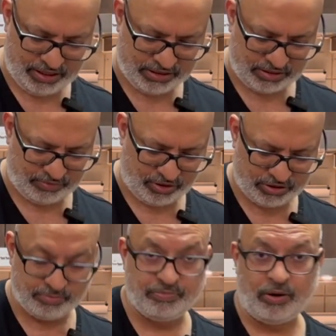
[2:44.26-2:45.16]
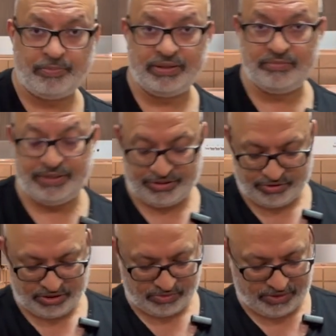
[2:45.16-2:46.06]
is I'm going to pop in the
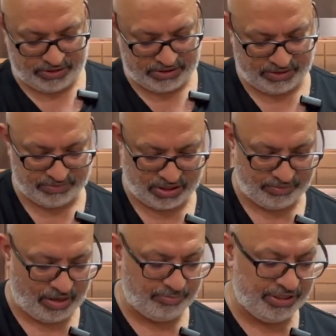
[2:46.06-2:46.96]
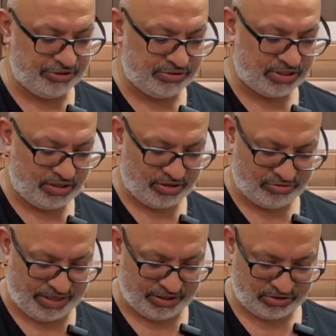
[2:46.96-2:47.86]
beetroot as well at the same time. Now beetroots are a
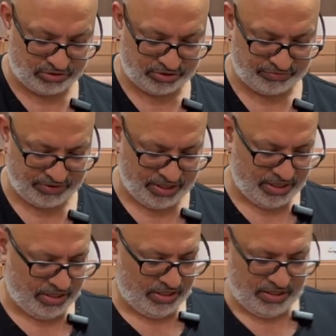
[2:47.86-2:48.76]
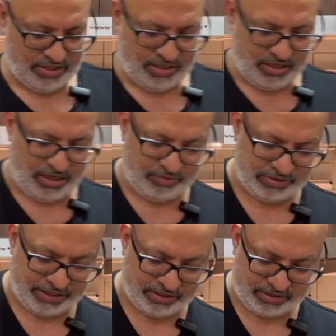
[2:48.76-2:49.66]
great source of, I would
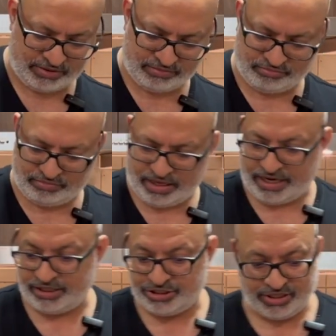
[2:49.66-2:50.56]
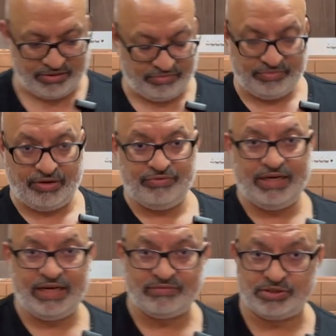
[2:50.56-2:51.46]
say, energy. They
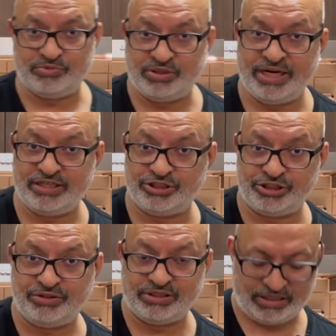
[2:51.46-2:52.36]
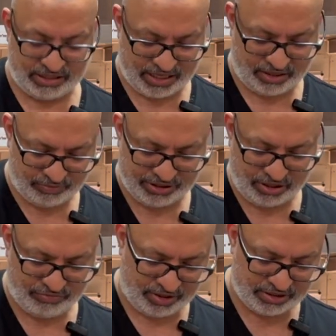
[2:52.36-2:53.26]
really have some hidden sugars in there that we
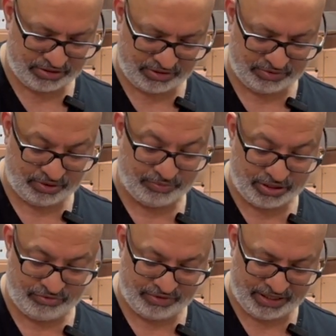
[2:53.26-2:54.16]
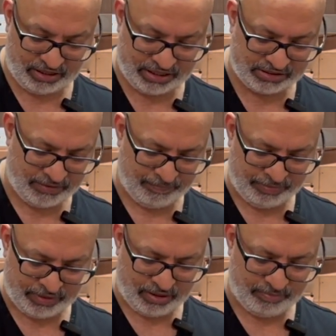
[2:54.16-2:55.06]
don't realize,
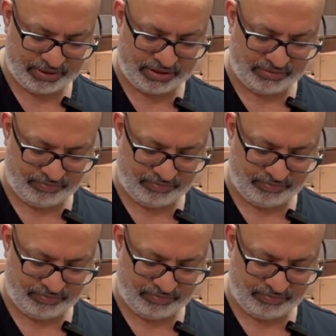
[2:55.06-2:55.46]
but